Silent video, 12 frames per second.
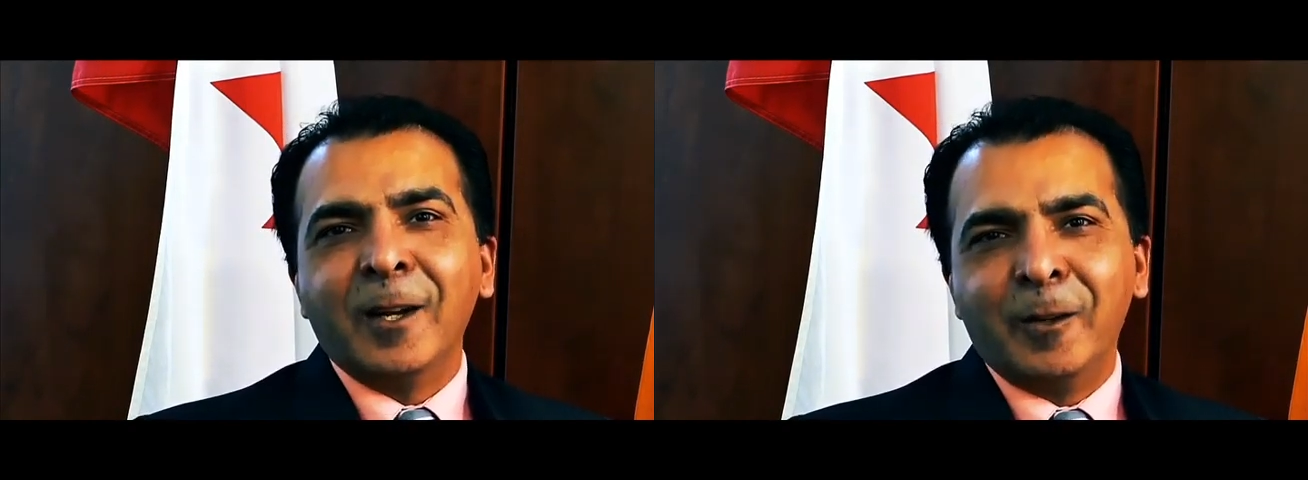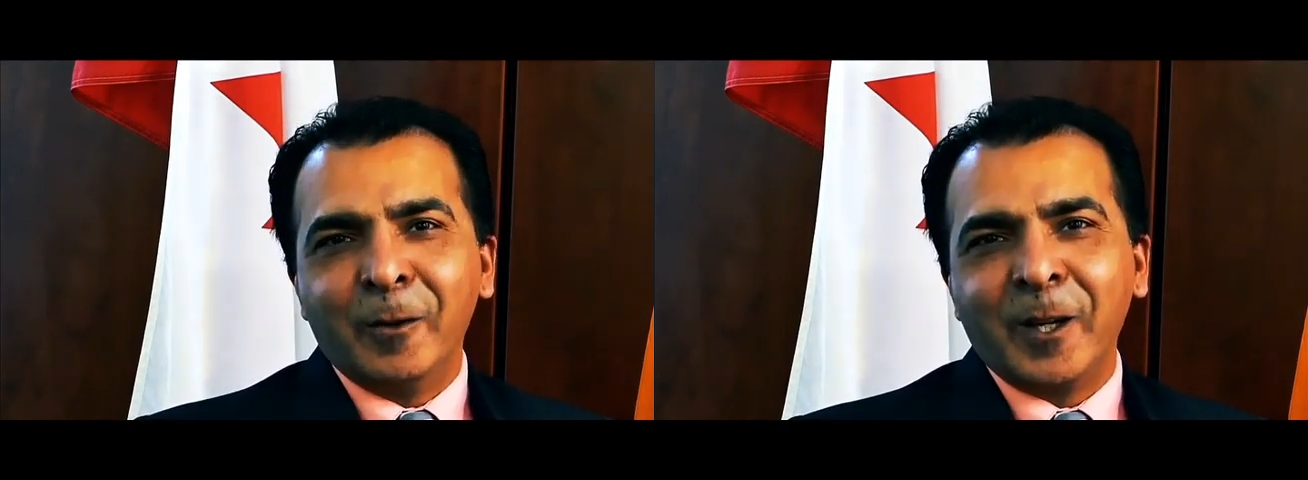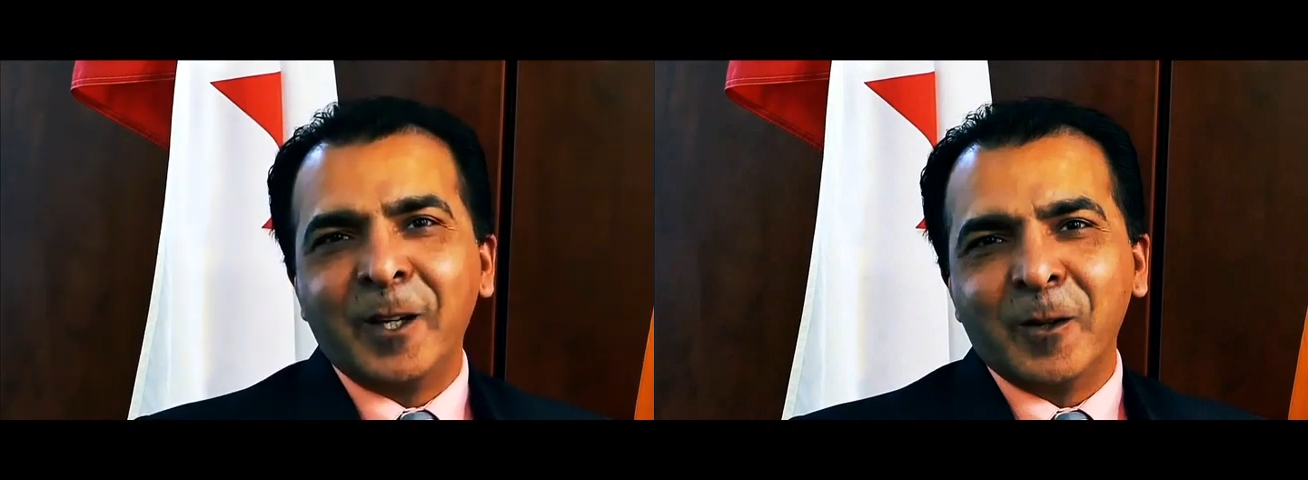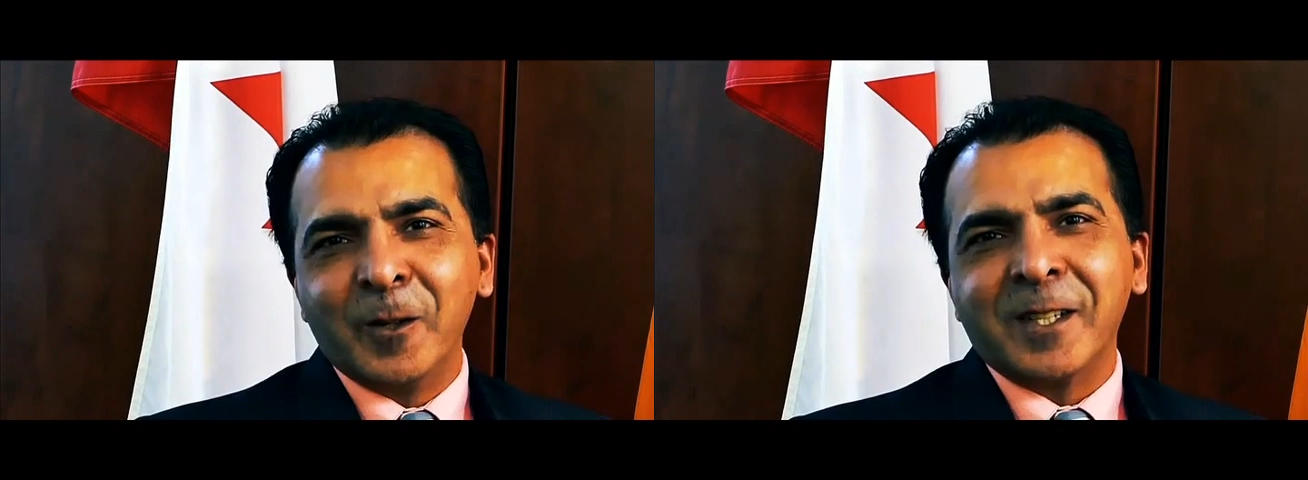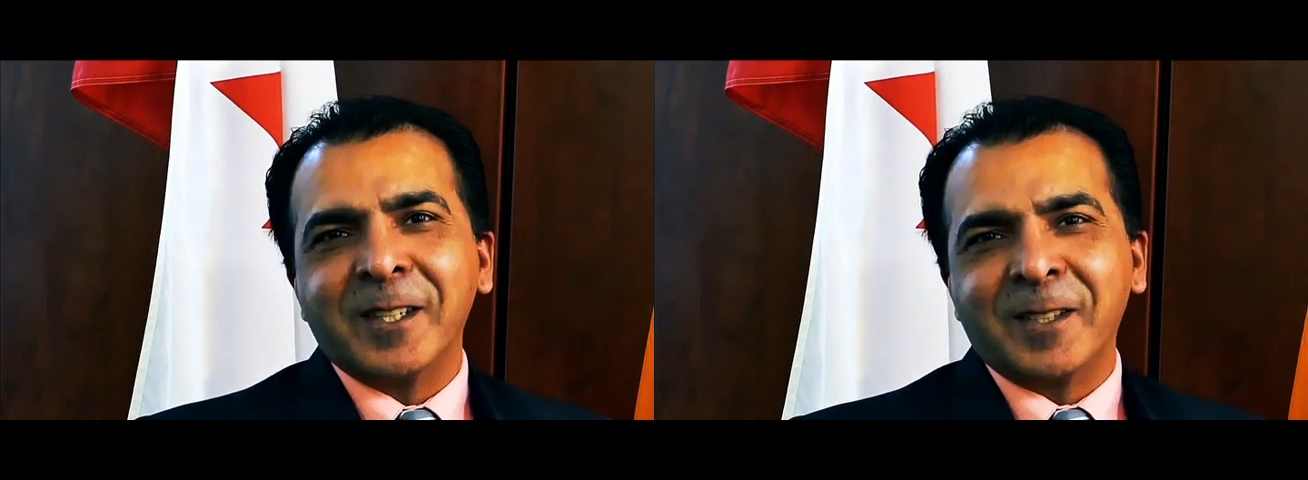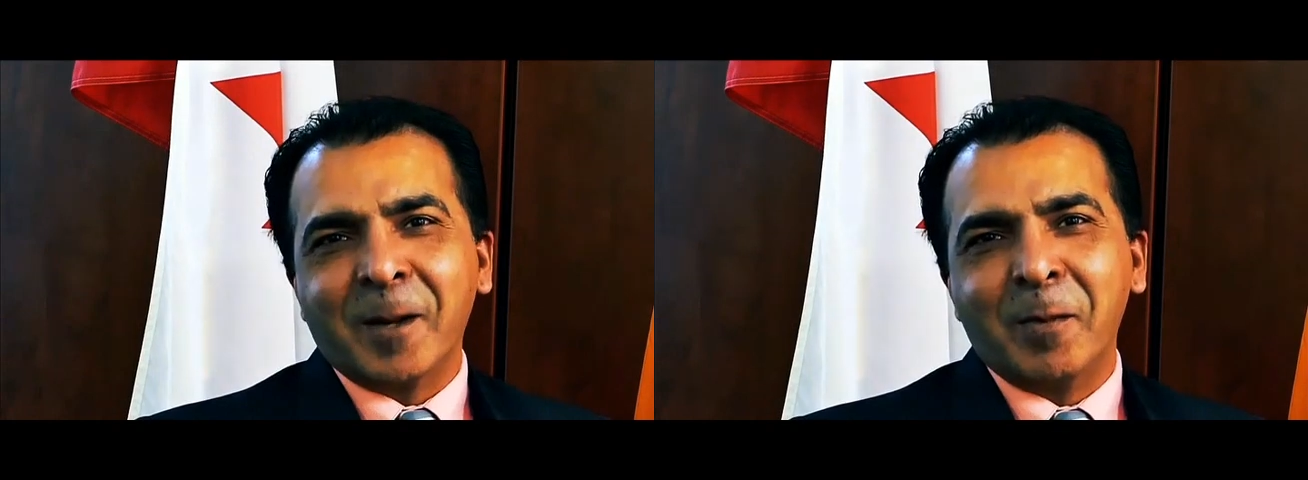during those
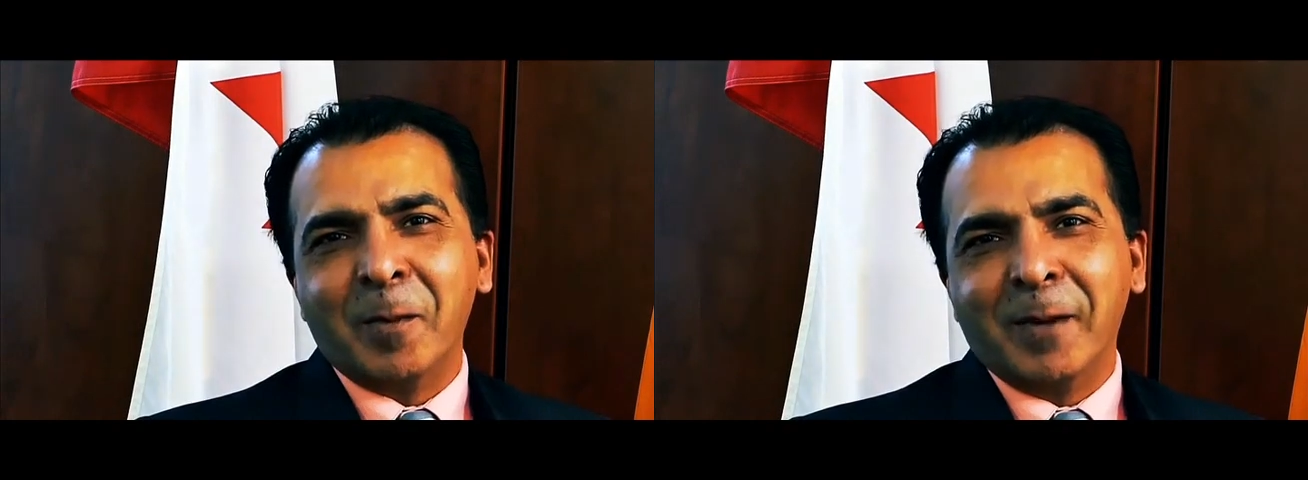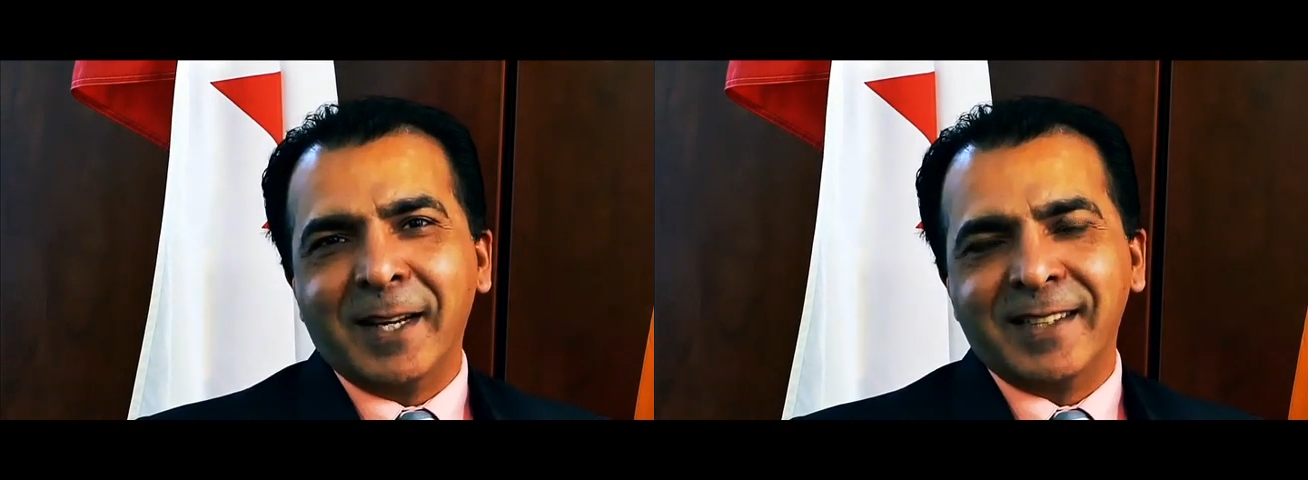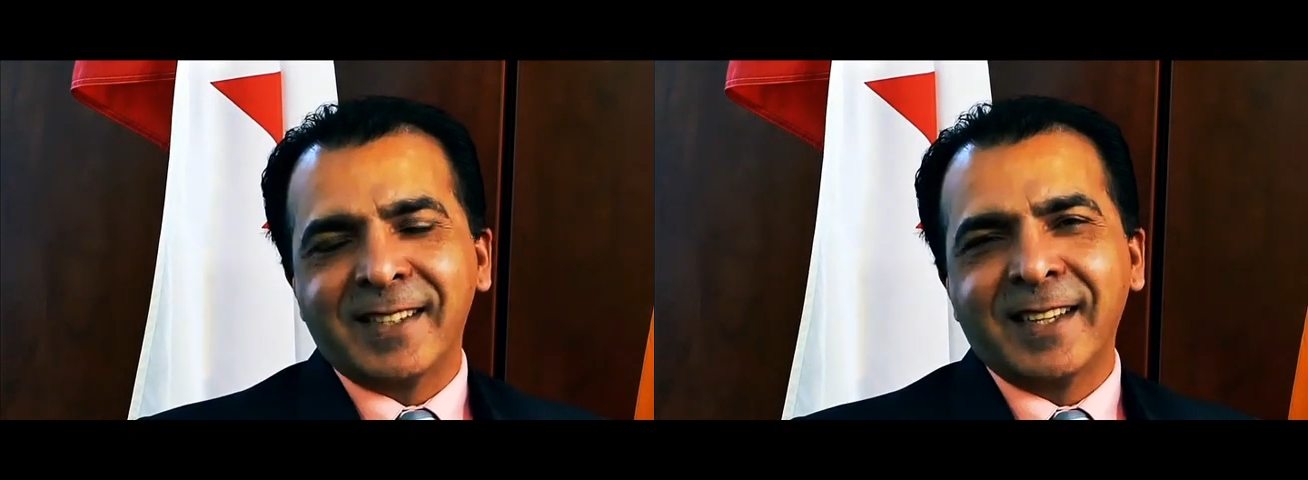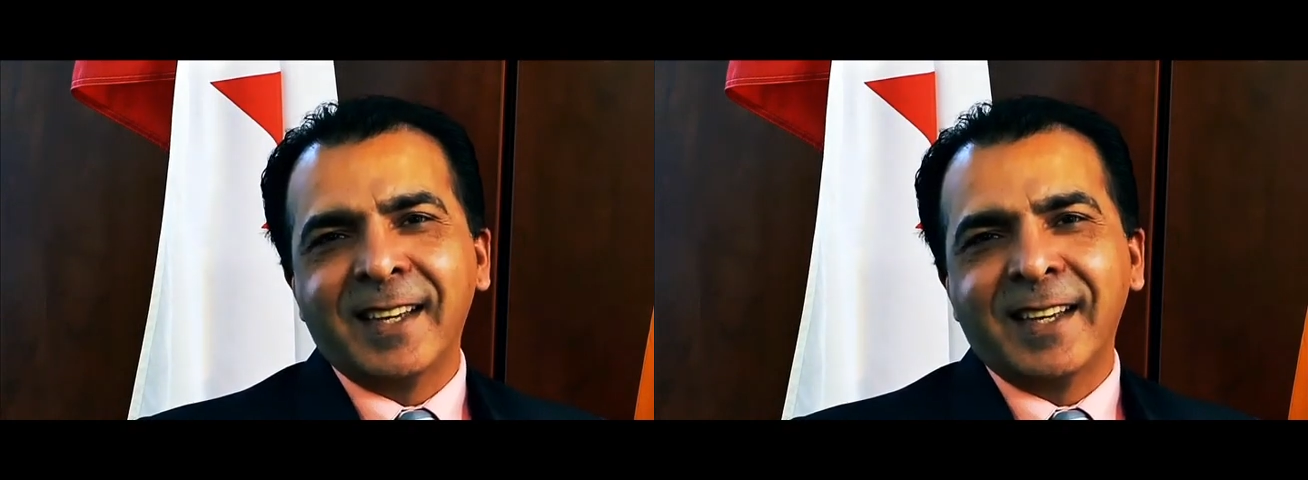summer months.